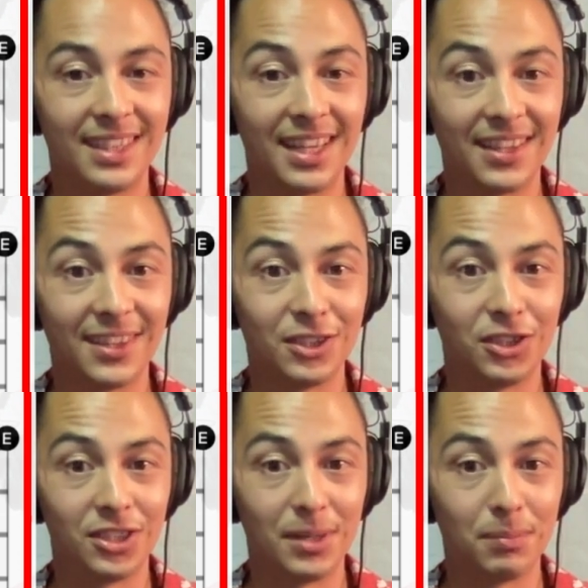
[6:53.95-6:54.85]
Take
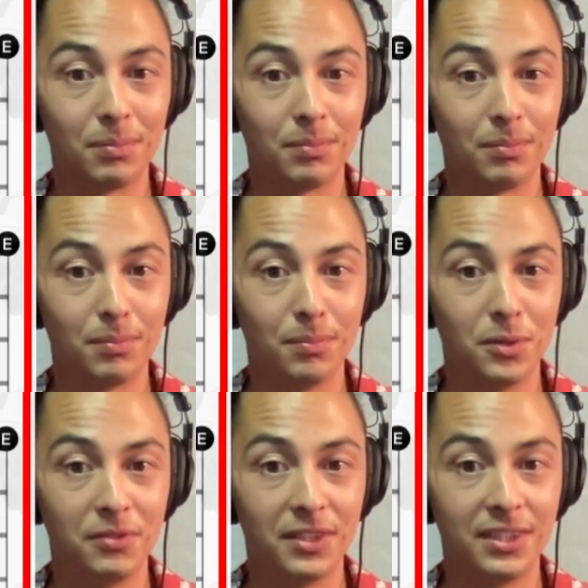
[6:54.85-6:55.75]
this shape,
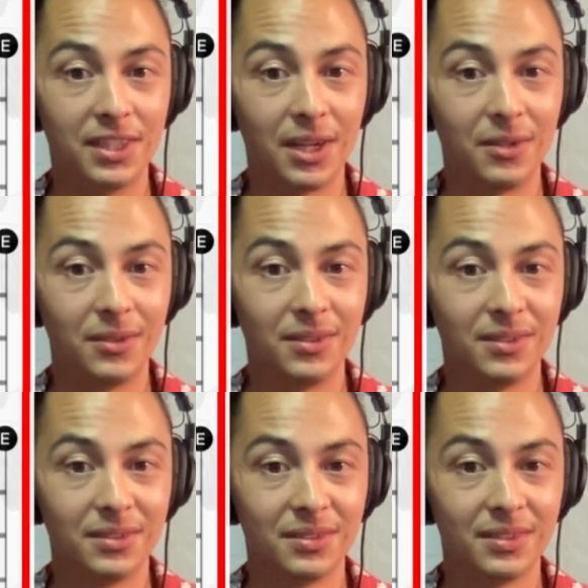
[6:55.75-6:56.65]
move it down.
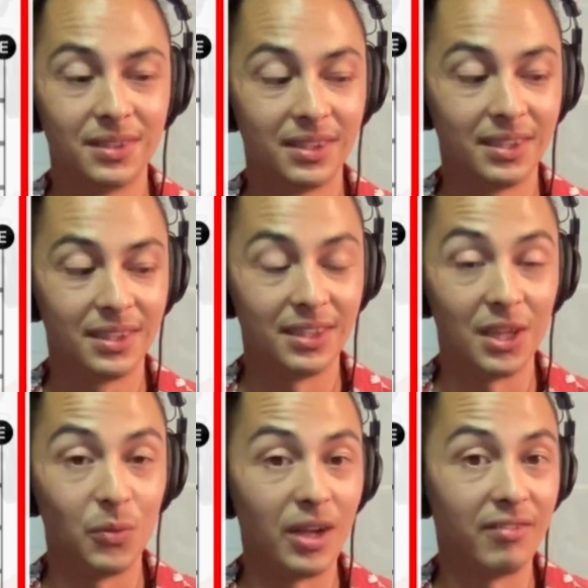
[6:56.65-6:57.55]

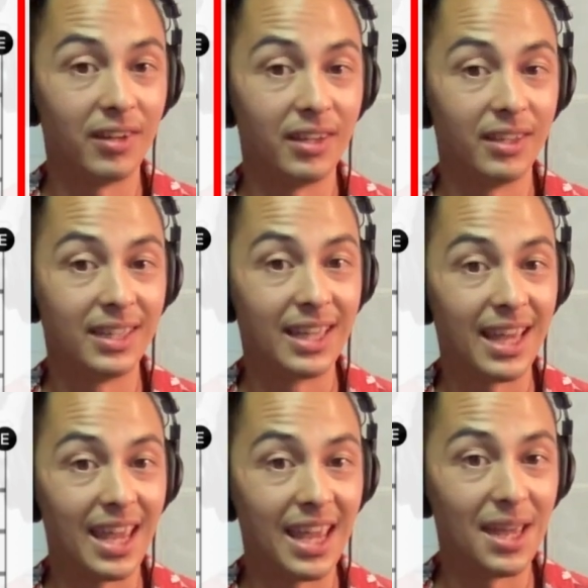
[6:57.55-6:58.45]
Now we have a
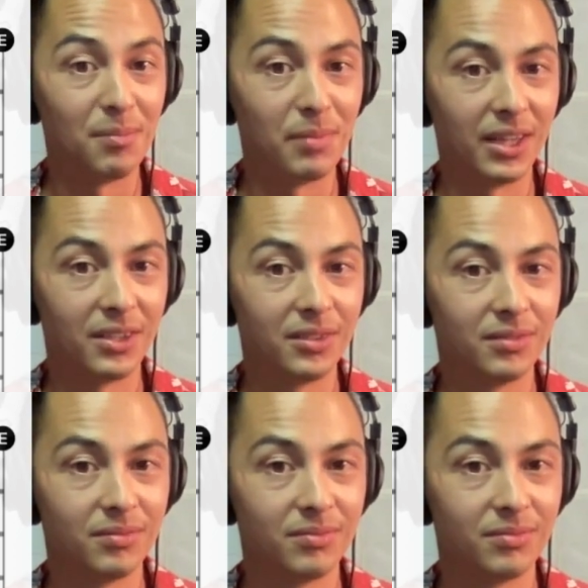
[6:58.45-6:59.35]
A
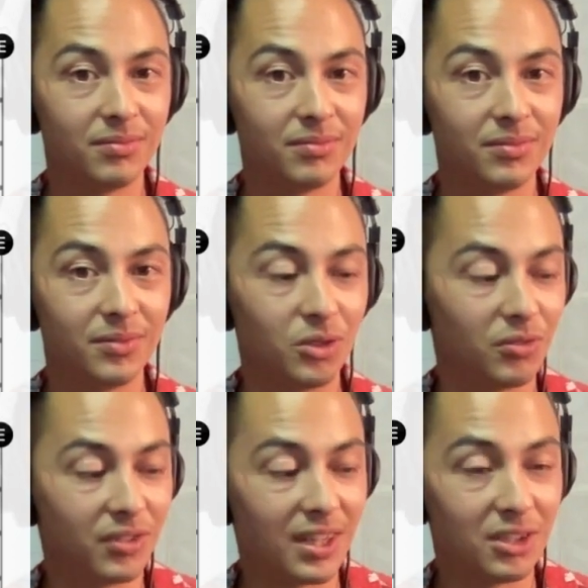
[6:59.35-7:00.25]
minor.
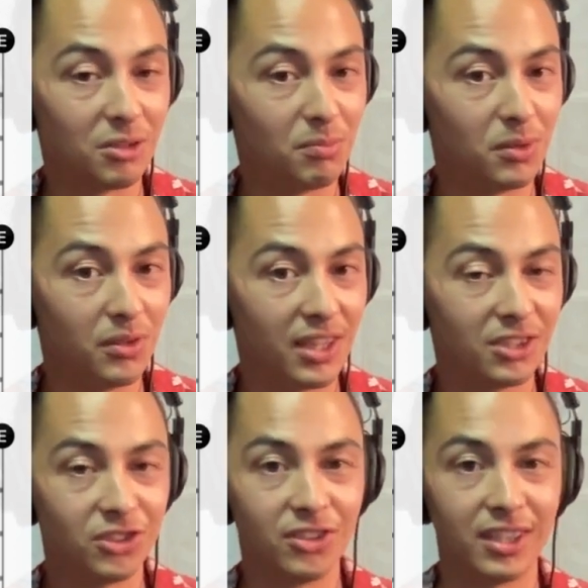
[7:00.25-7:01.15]
Don't forget to mute
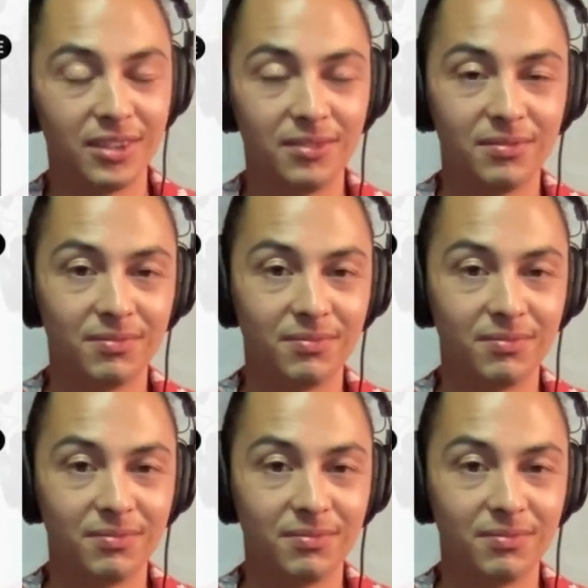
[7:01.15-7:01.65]
that string.